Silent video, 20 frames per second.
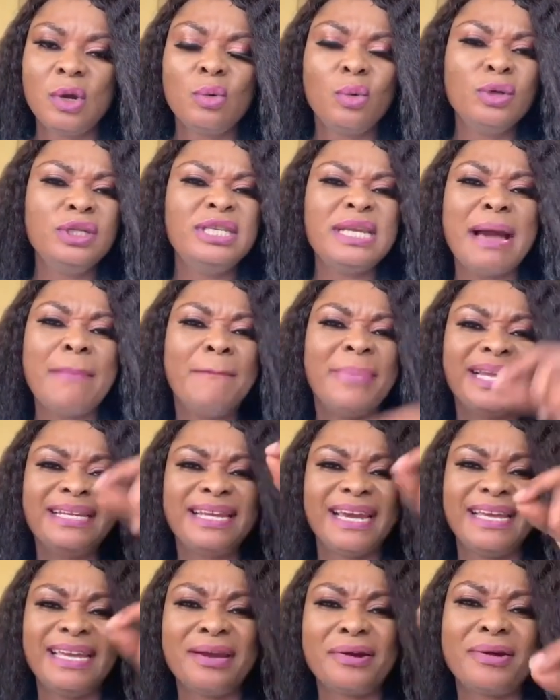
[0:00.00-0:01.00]
Unia
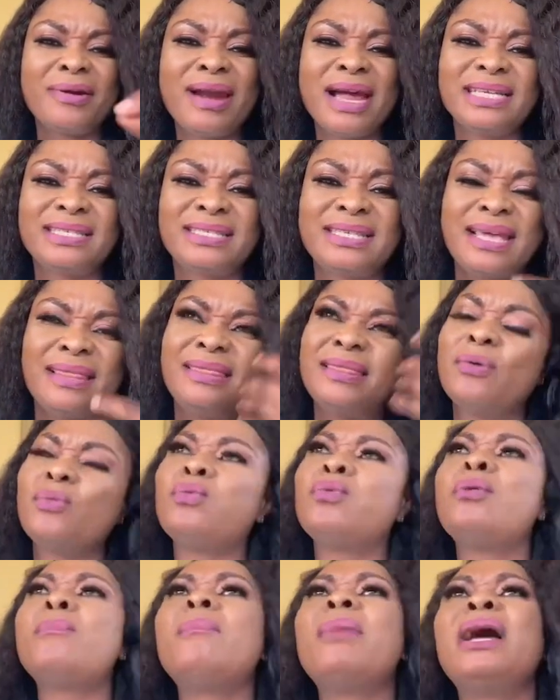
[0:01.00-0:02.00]
Badaye Kra said, the
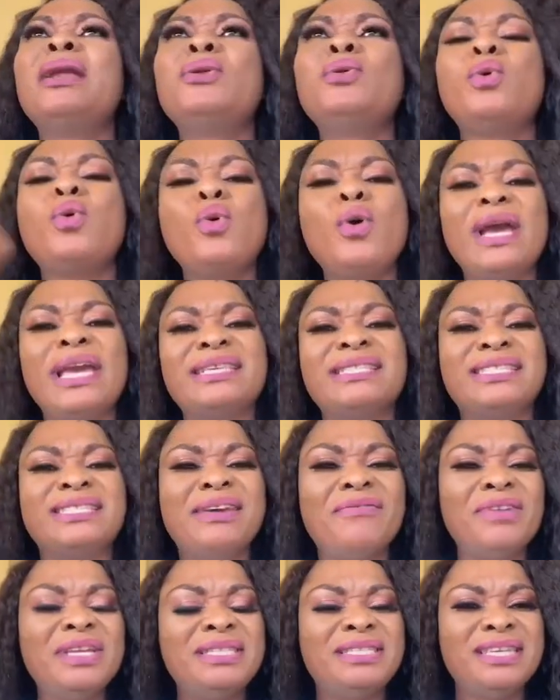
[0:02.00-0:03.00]
woman who is
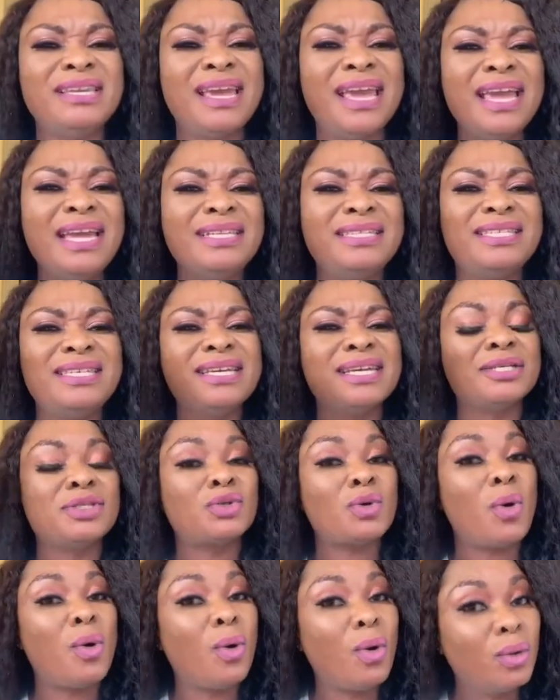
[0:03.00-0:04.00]
78
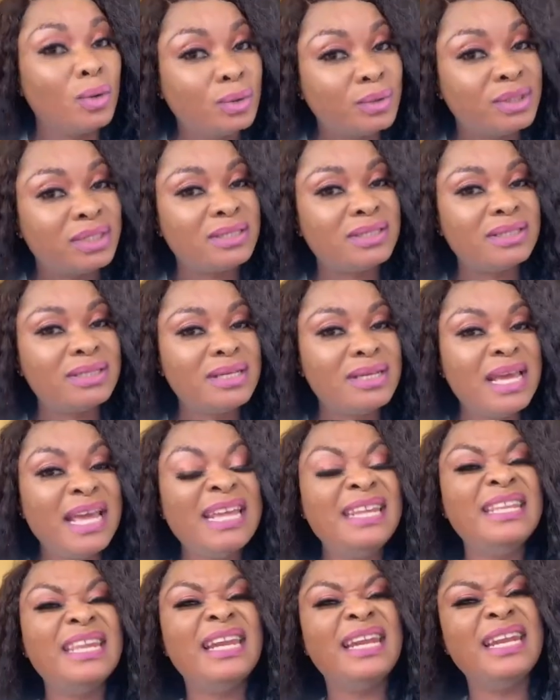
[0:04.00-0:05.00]
years old,
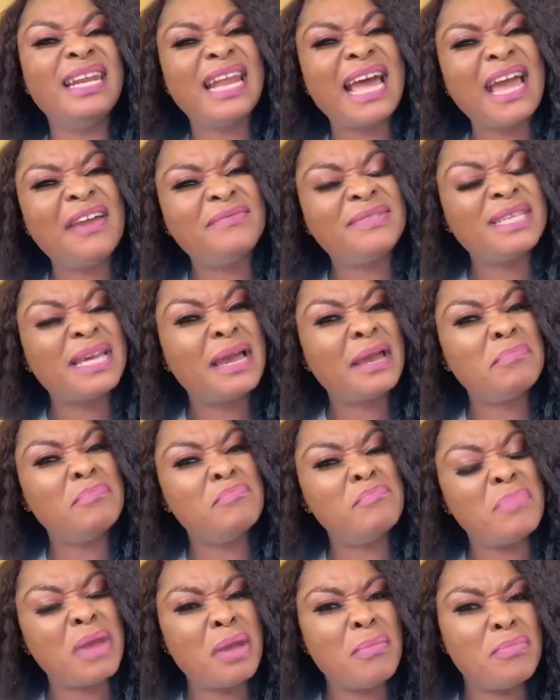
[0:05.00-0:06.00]
the
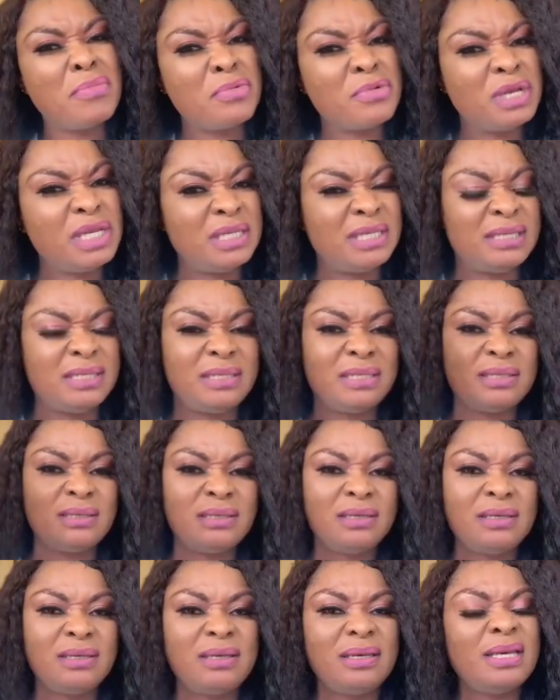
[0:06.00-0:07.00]
lifetime memories
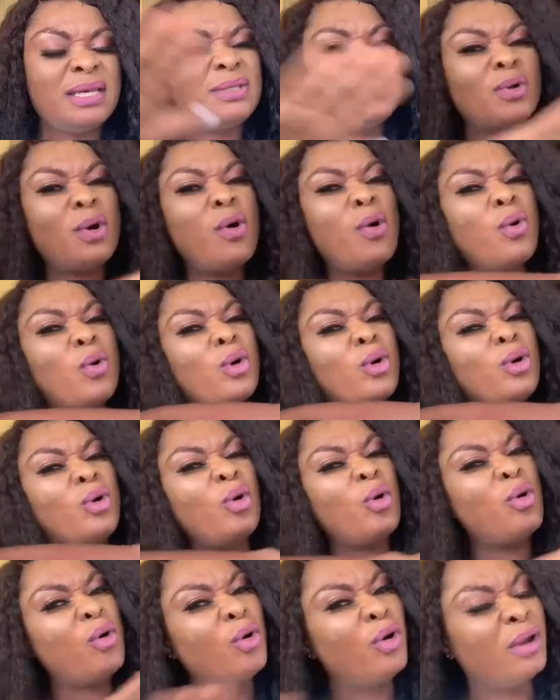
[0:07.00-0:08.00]
is all
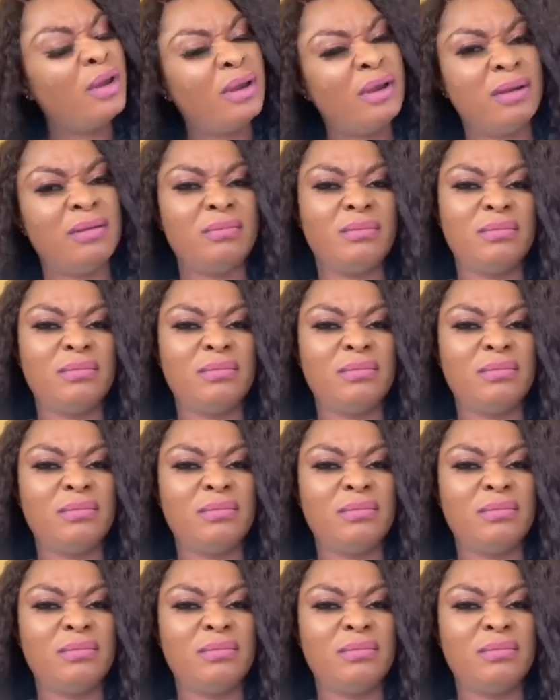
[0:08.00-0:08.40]
gone